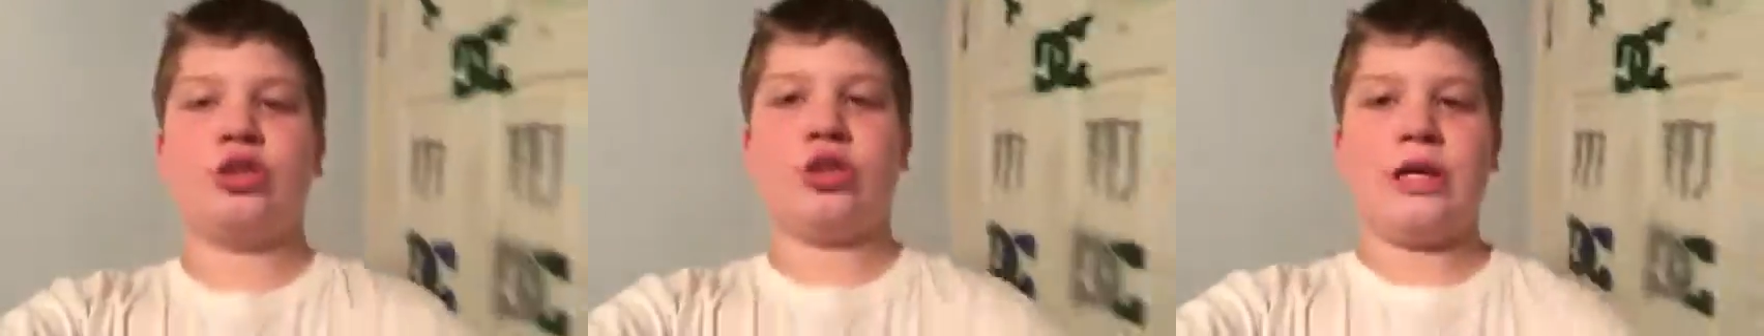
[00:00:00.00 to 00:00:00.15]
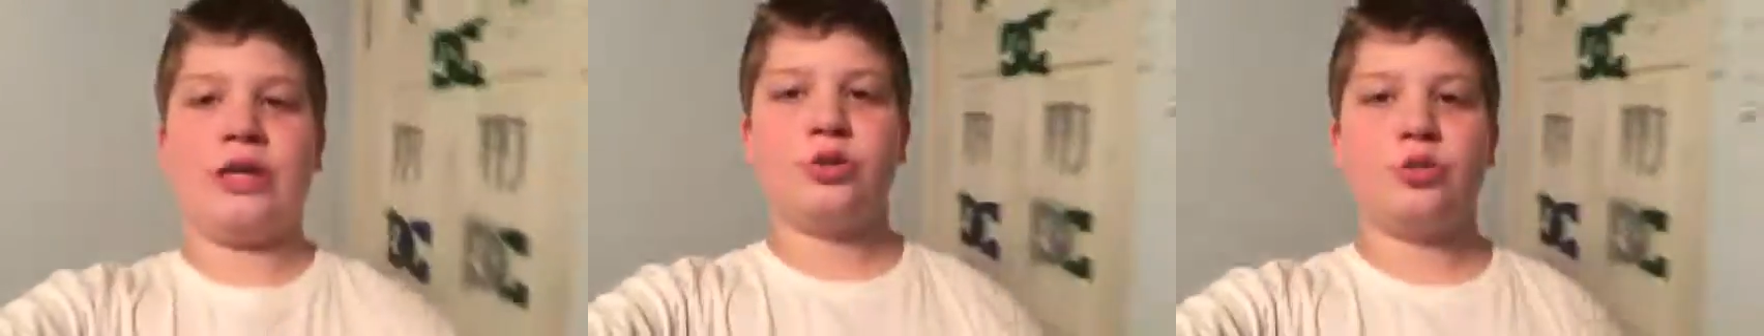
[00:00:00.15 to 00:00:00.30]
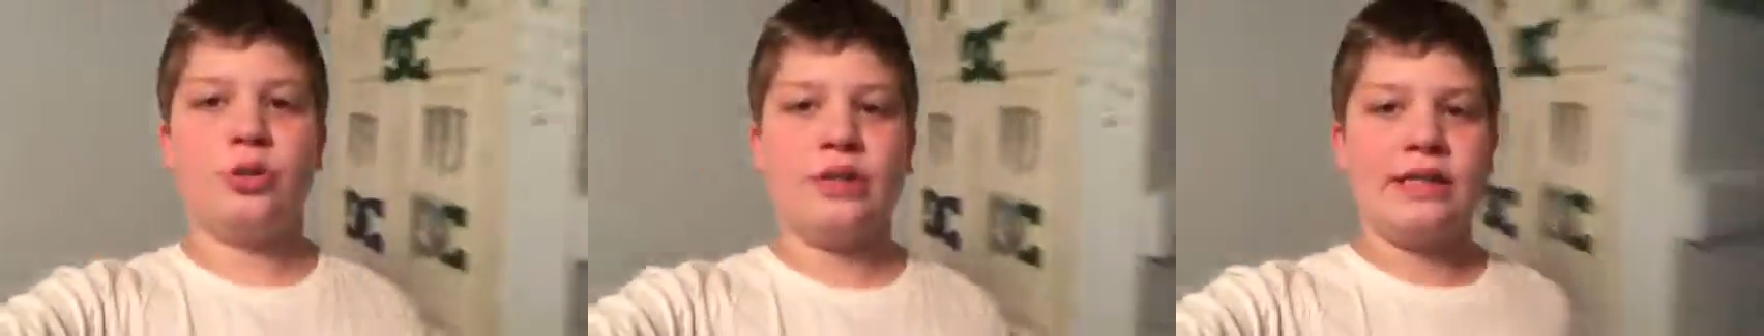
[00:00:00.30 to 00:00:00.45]

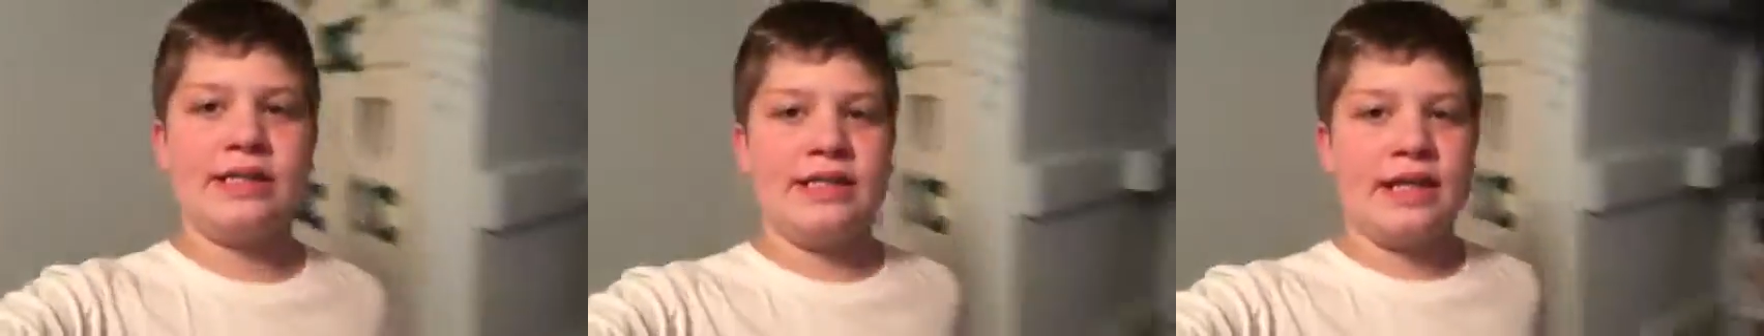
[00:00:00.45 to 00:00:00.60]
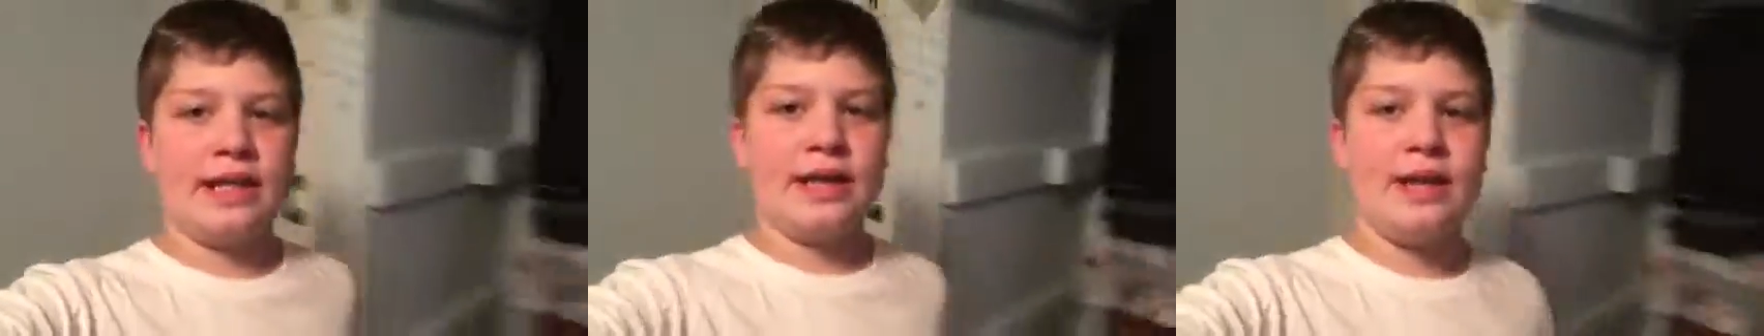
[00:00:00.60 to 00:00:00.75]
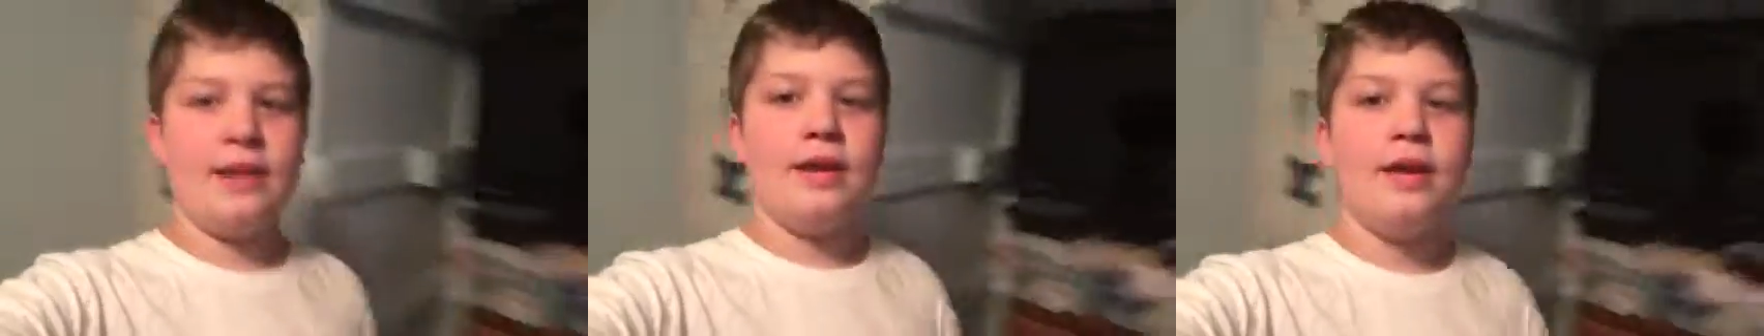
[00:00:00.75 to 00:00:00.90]
July
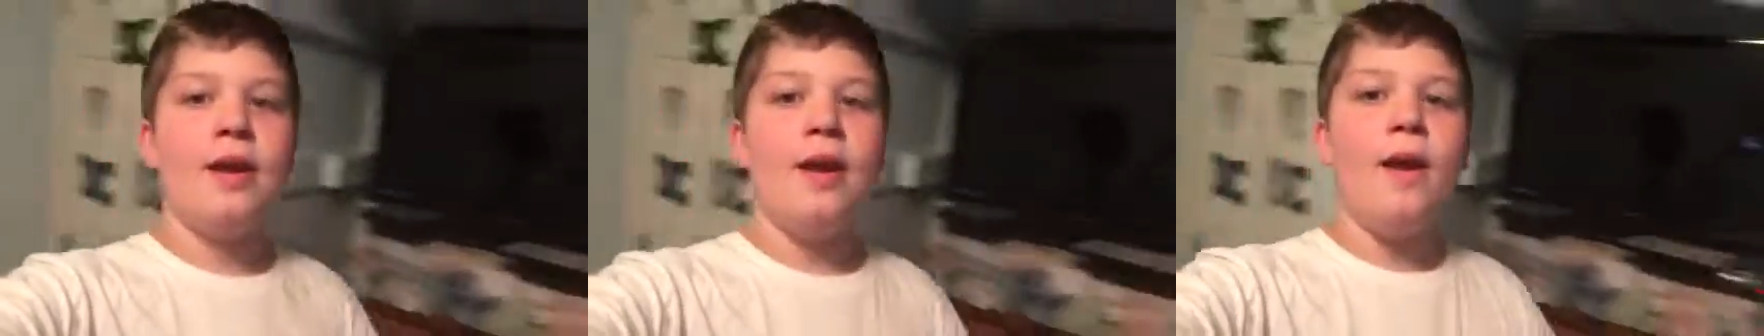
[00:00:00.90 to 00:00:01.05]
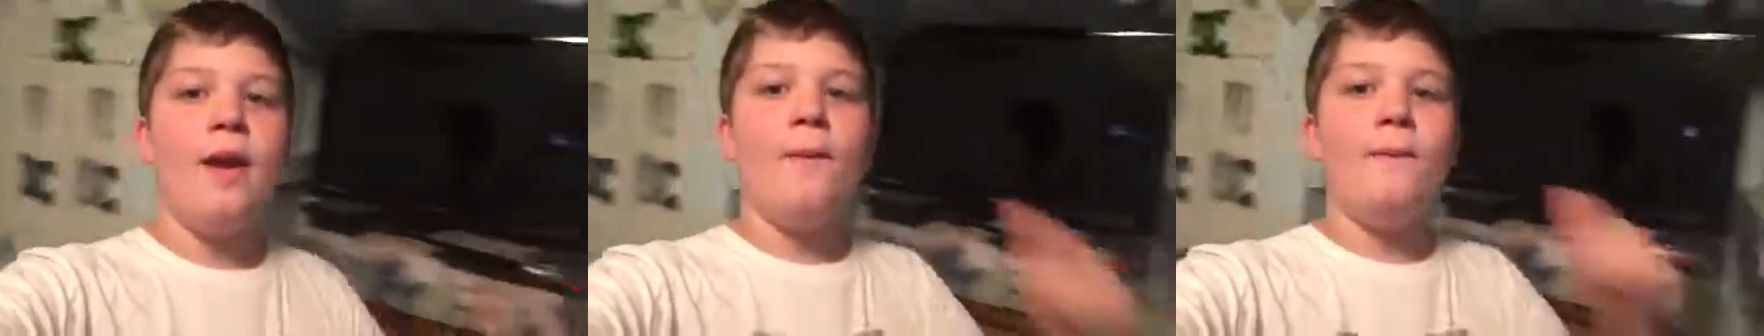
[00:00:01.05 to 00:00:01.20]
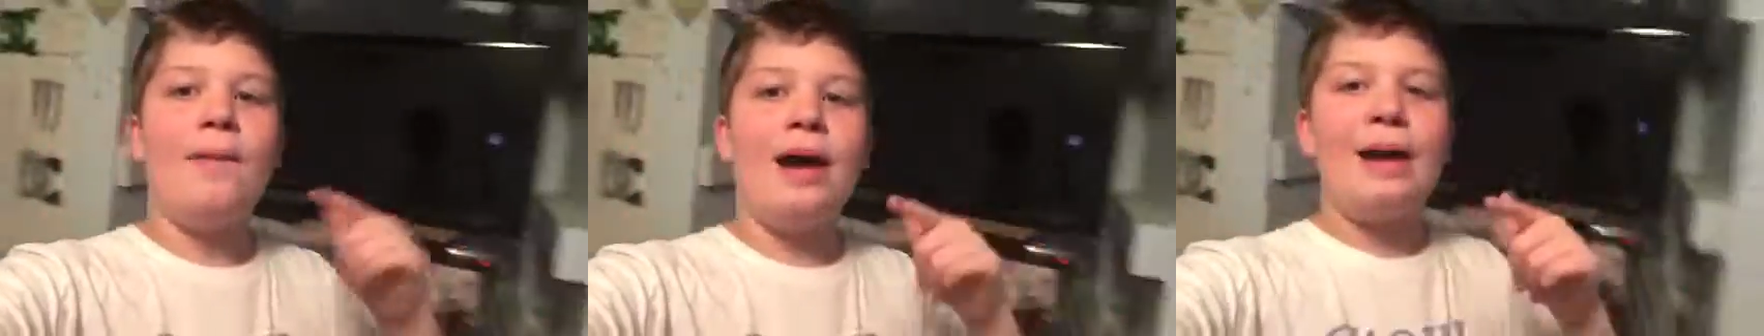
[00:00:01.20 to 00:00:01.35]
22nd?
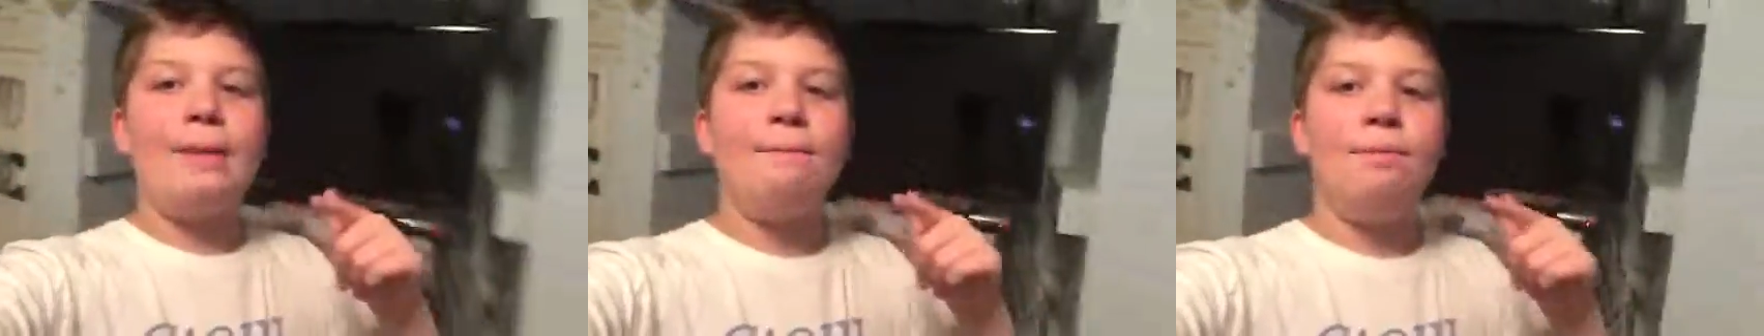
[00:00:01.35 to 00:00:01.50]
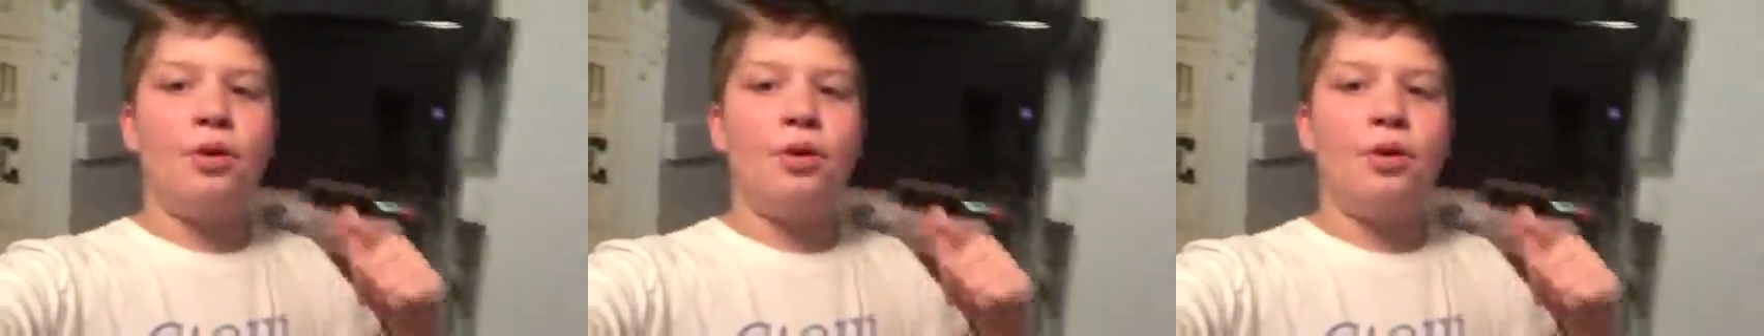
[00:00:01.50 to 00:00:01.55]
My